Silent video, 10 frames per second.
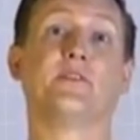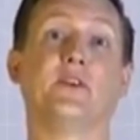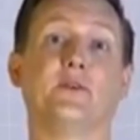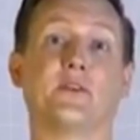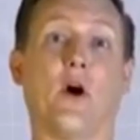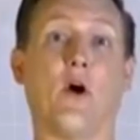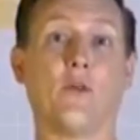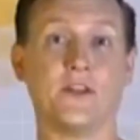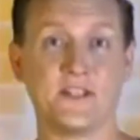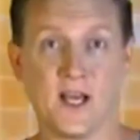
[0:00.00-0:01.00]
is used all
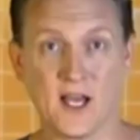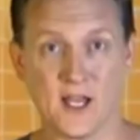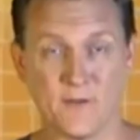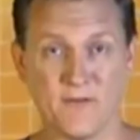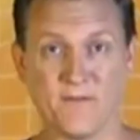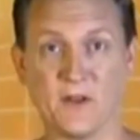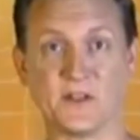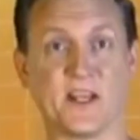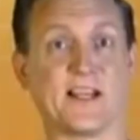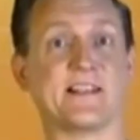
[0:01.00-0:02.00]
the time in
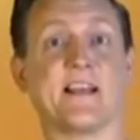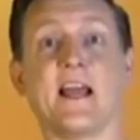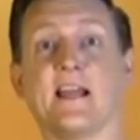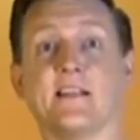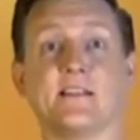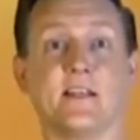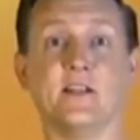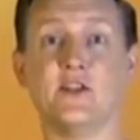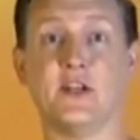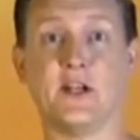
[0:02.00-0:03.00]
fields like science,
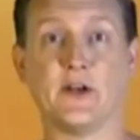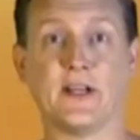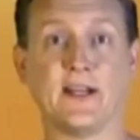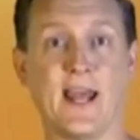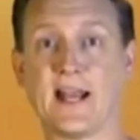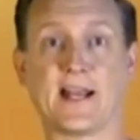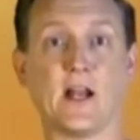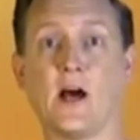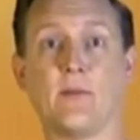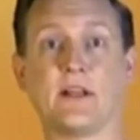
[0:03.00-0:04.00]
engineering,
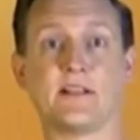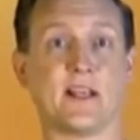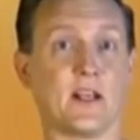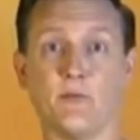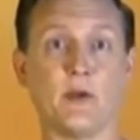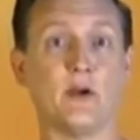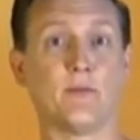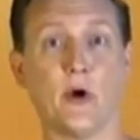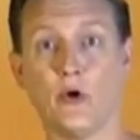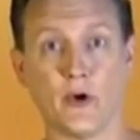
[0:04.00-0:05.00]
economics, and computer
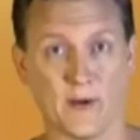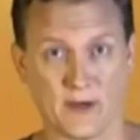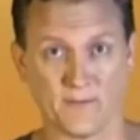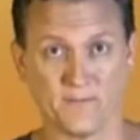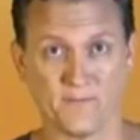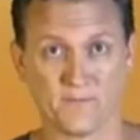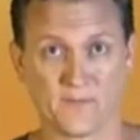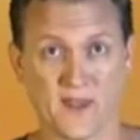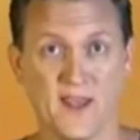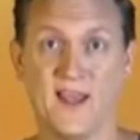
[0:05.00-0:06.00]
programming.
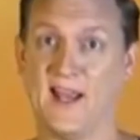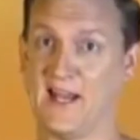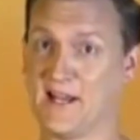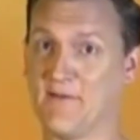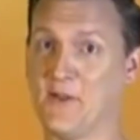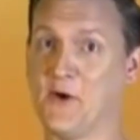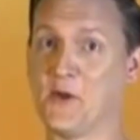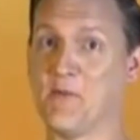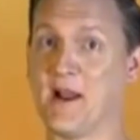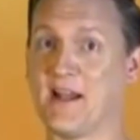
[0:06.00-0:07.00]
And even though
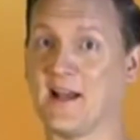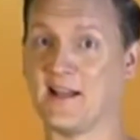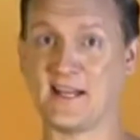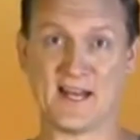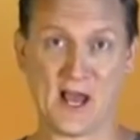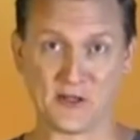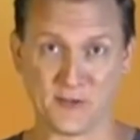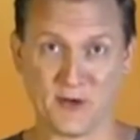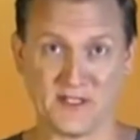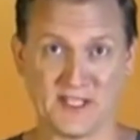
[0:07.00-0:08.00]
you might not need
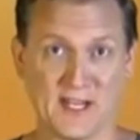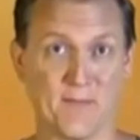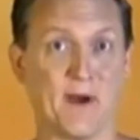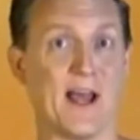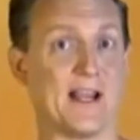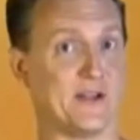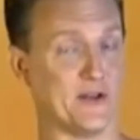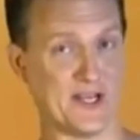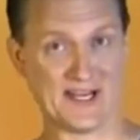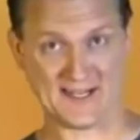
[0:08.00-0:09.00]
algebra to get by in your
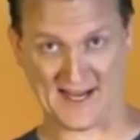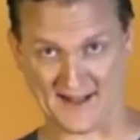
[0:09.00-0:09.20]
day-to-day